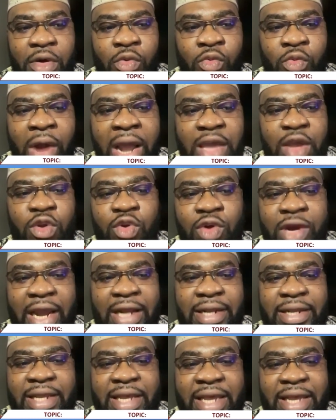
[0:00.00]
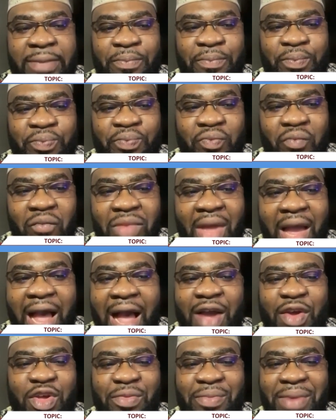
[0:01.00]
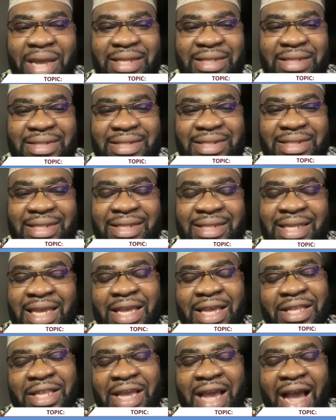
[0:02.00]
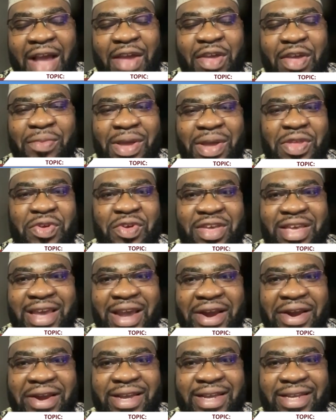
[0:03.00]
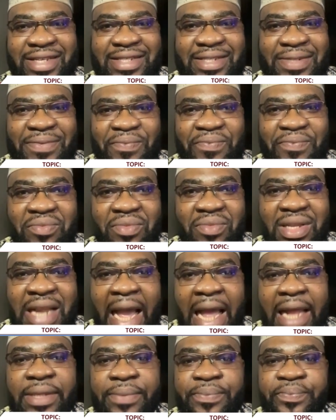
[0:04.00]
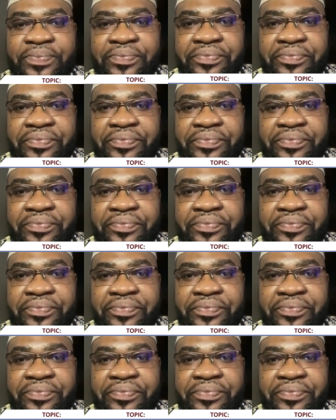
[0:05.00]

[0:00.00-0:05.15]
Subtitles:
When you look at the argument, the argument you hear is that